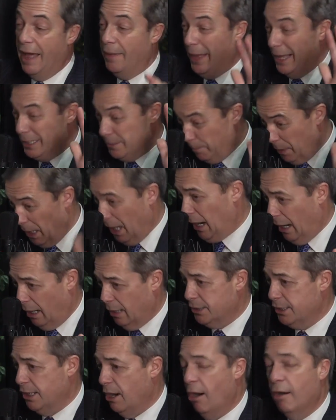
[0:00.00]
That's
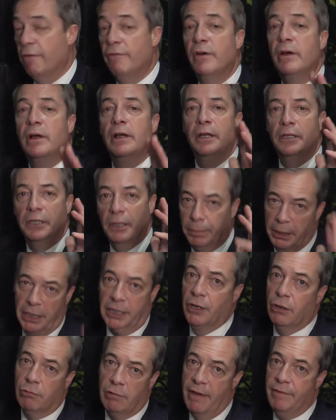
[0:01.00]
part of the
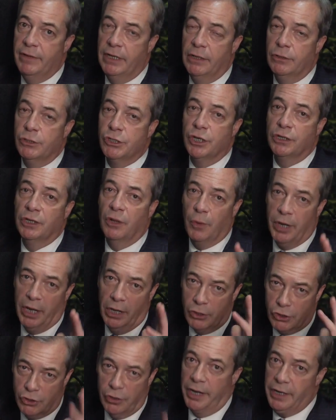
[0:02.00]
political revolution that we are
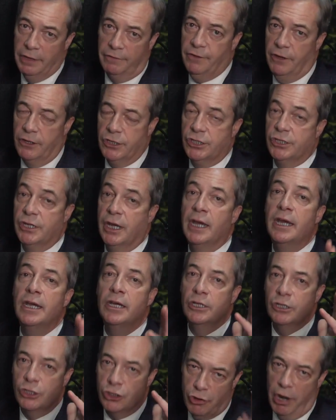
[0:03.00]
trying to foster,
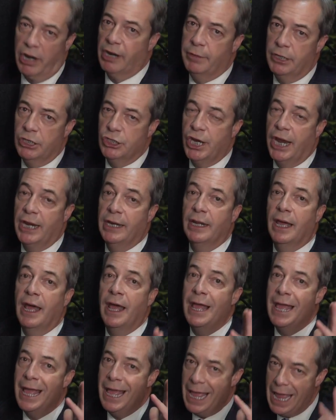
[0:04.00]
trying to engender
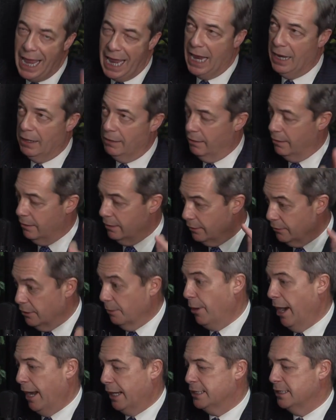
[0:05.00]
in the
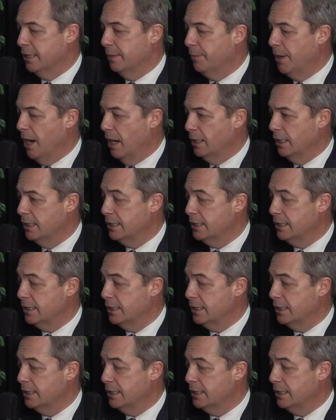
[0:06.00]
Brexit Party.